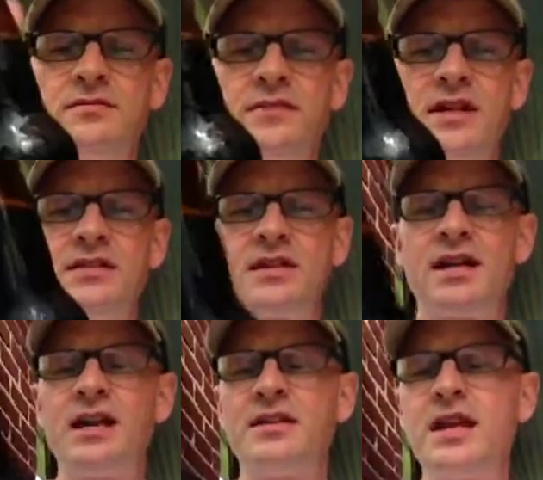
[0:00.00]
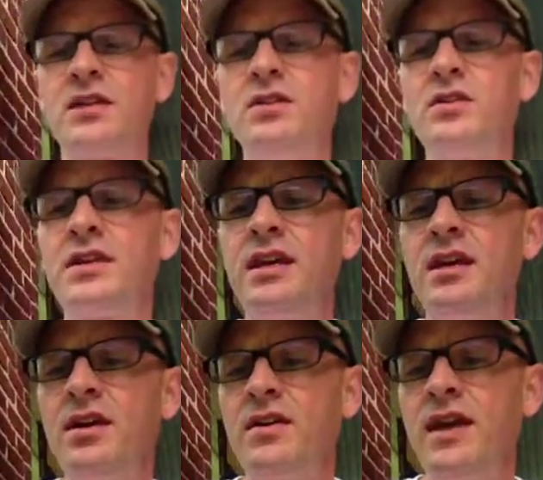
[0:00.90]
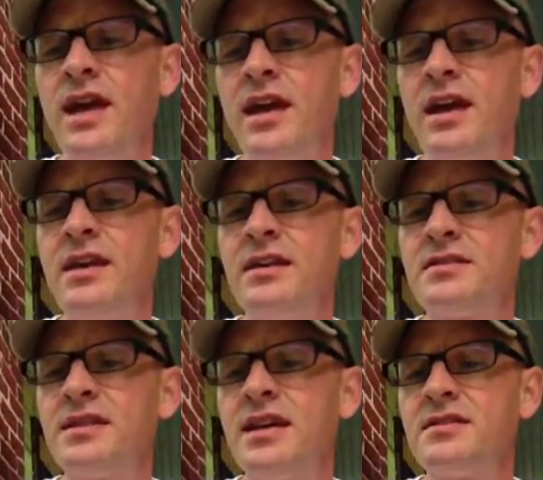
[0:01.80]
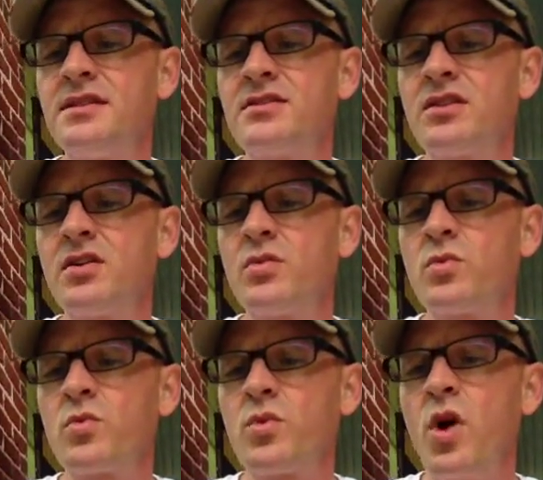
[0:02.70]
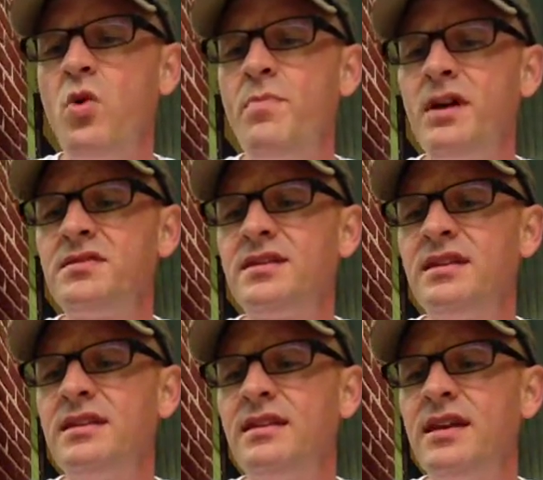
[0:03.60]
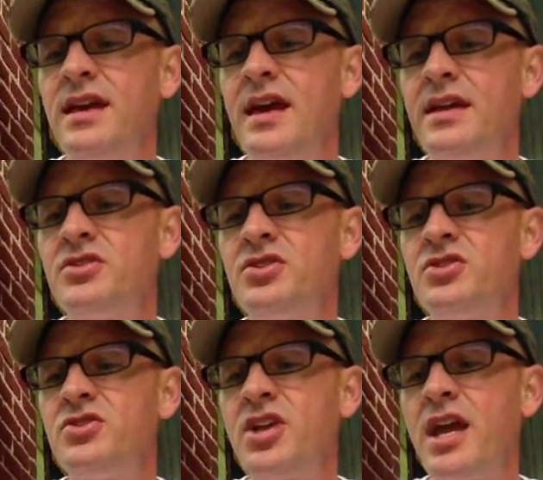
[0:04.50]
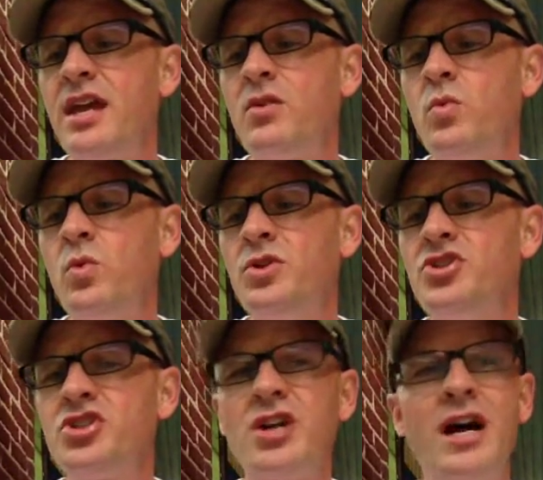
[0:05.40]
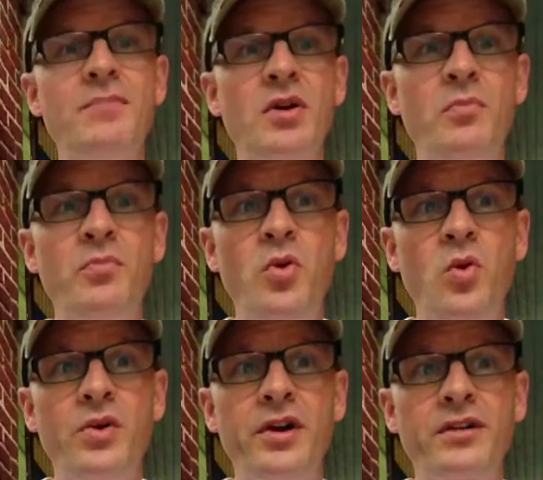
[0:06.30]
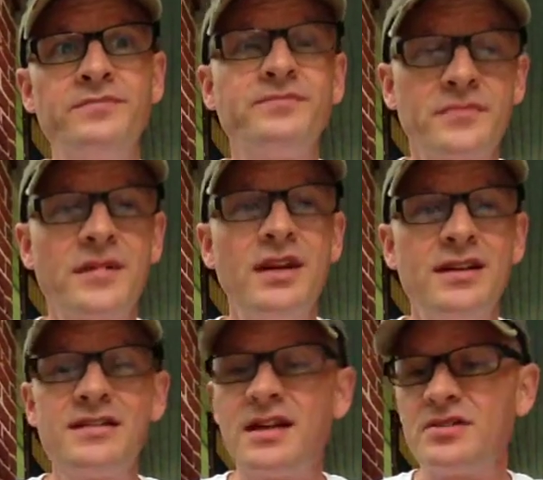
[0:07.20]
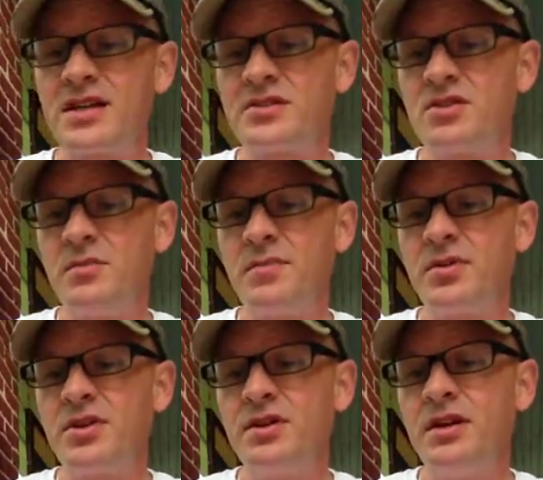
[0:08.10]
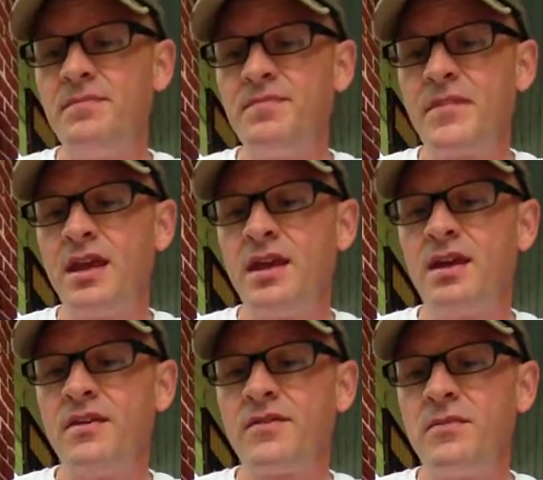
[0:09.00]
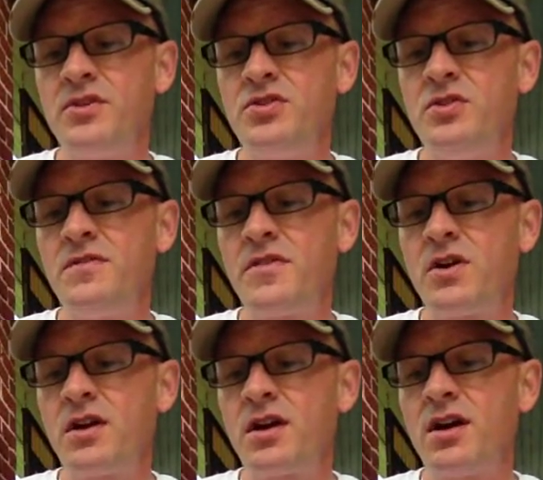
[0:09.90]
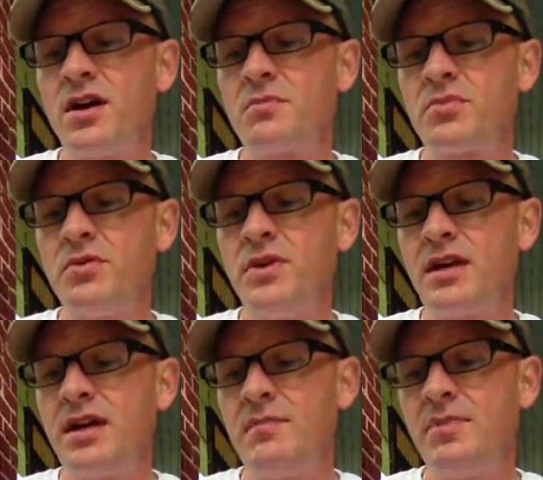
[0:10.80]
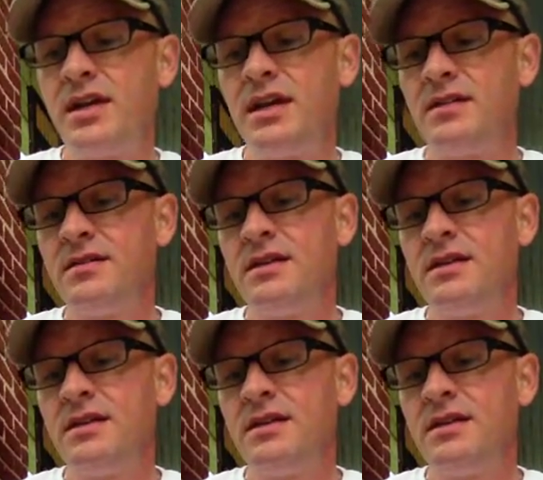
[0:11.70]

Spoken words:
I kind of take a look here, and it says it's the Robusted Sj Woodshop Porter. Sounds like it's going to be pretty good. From the Too Far Gone Brewing Company,